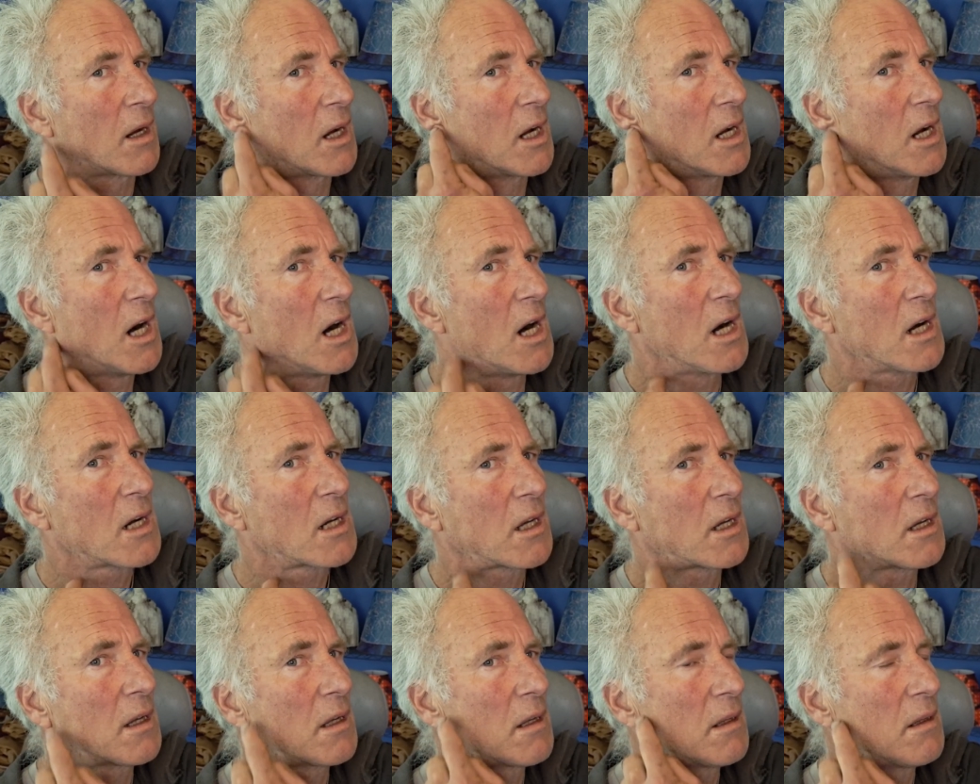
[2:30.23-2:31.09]
Gunk,
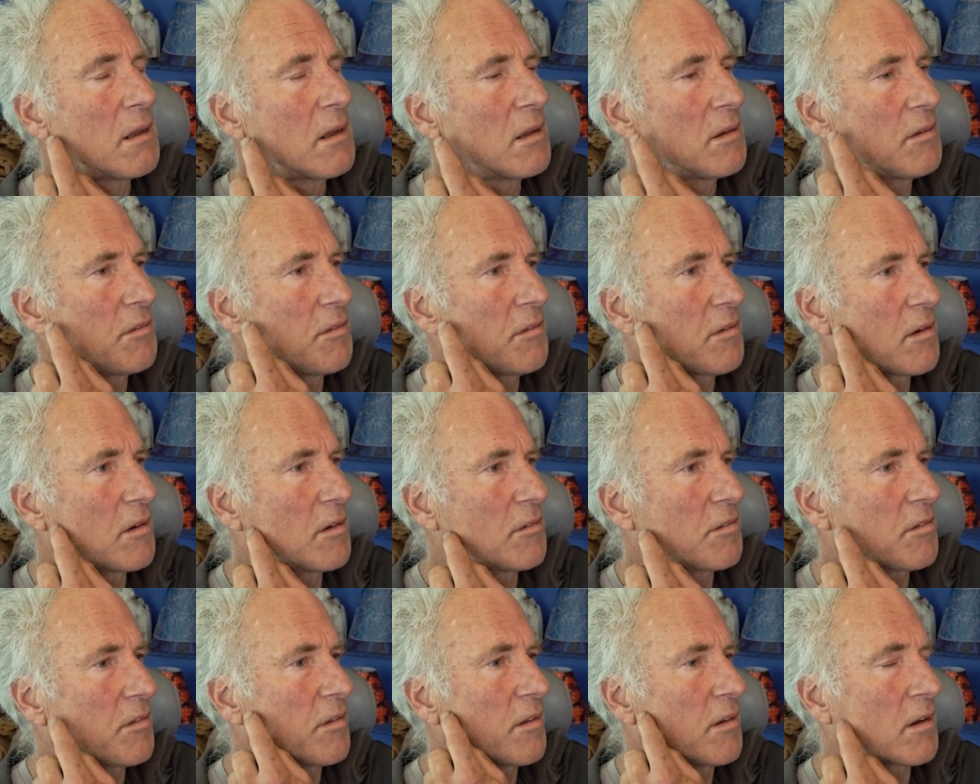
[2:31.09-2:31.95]

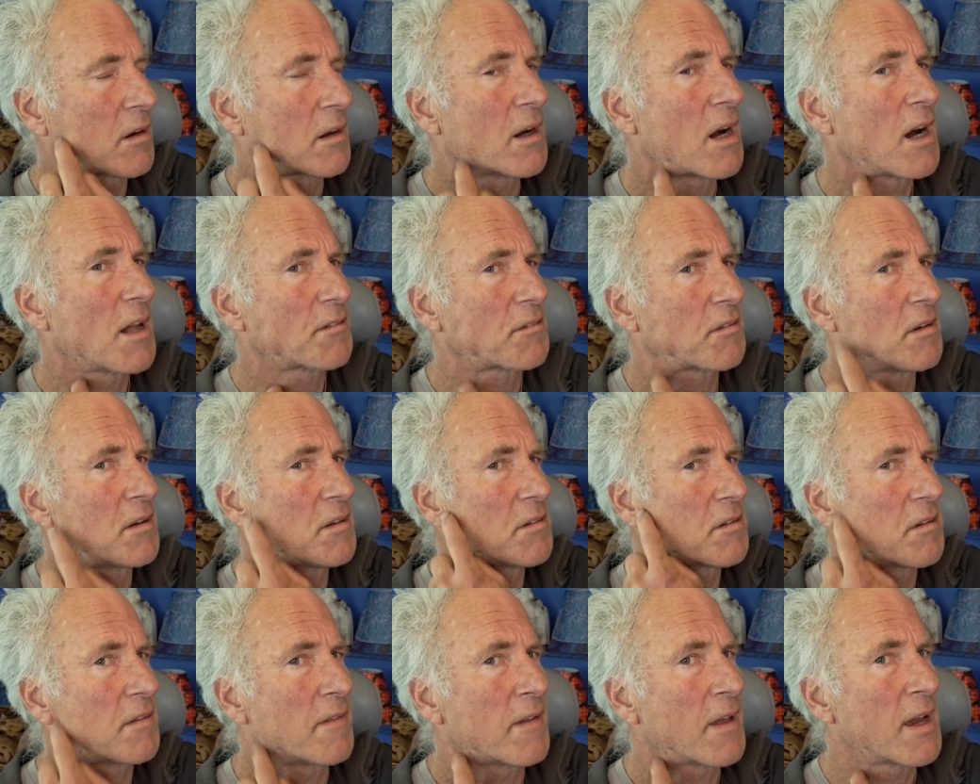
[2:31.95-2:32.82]
because the
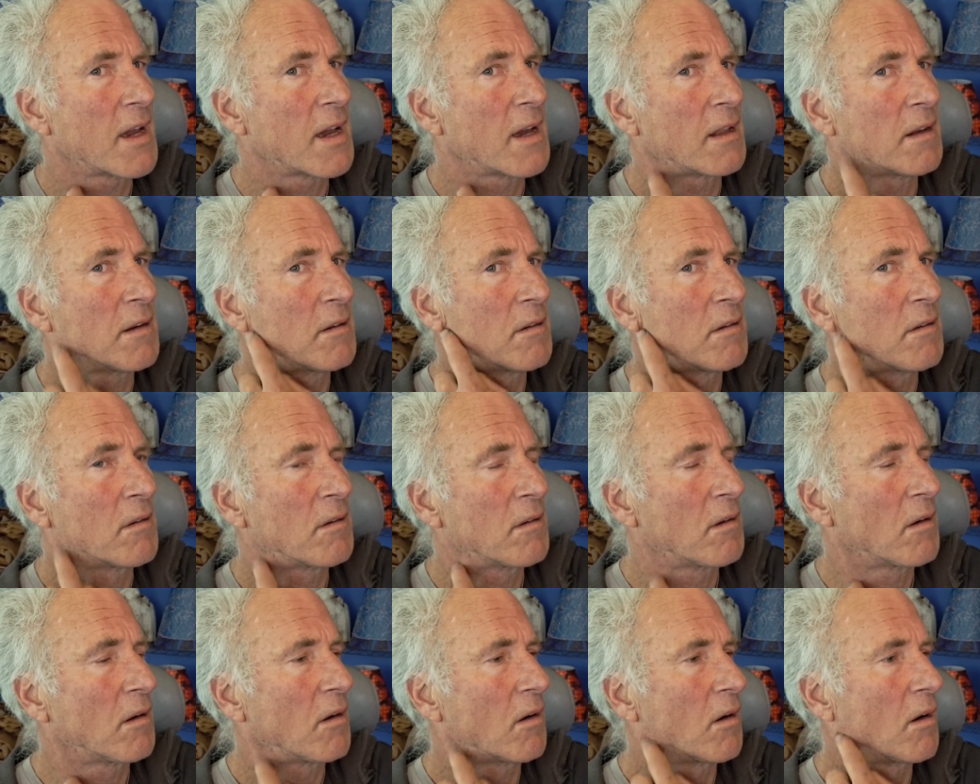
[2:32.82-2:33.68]
consonants in that
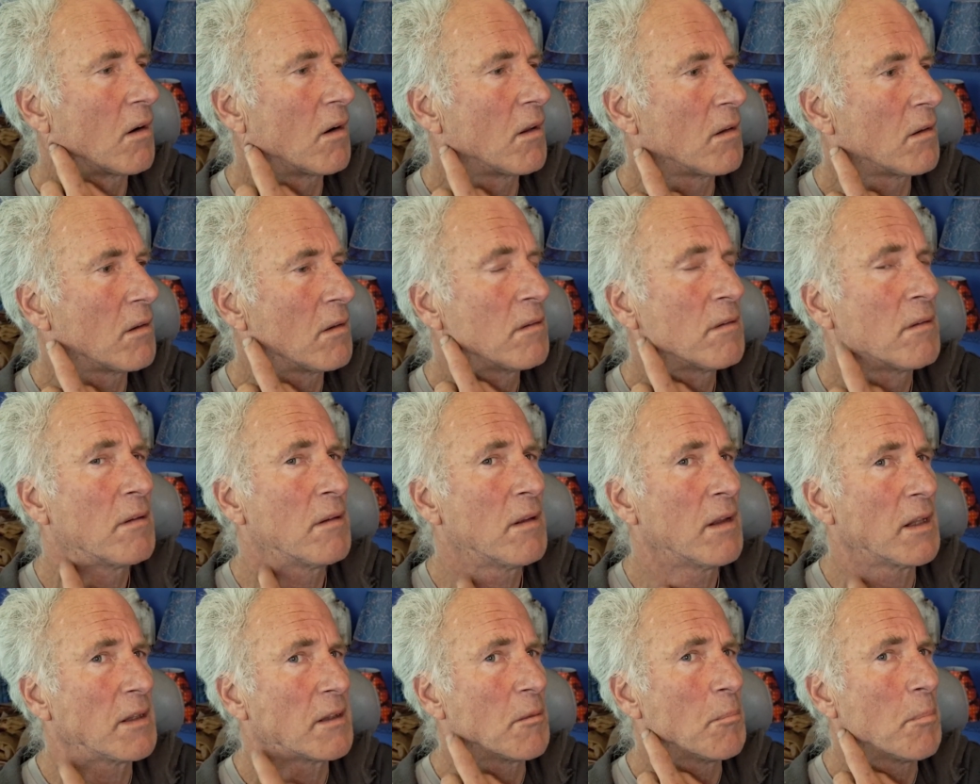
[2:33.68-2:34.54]
are all
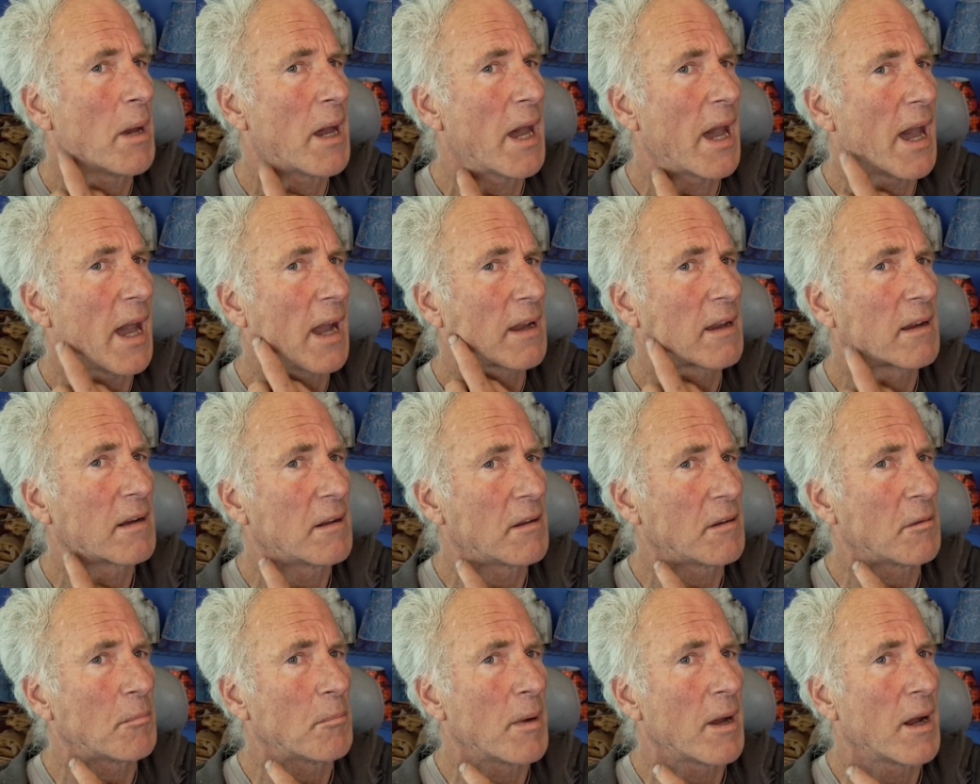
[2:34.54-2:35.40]
at the back
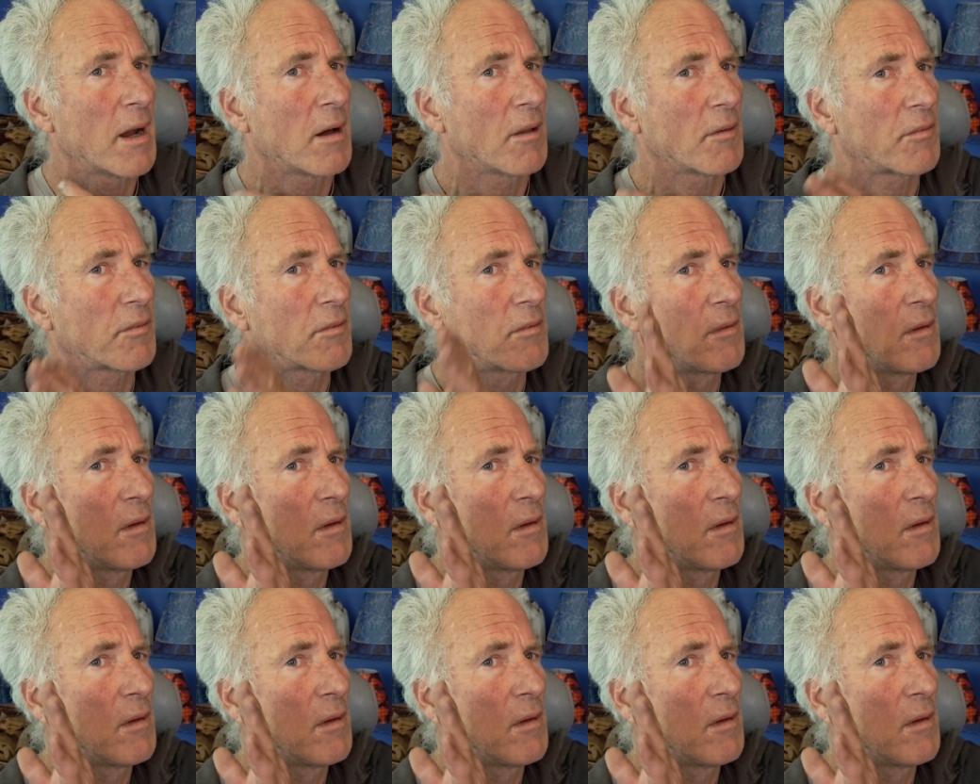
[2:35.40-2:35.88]
of the mouth.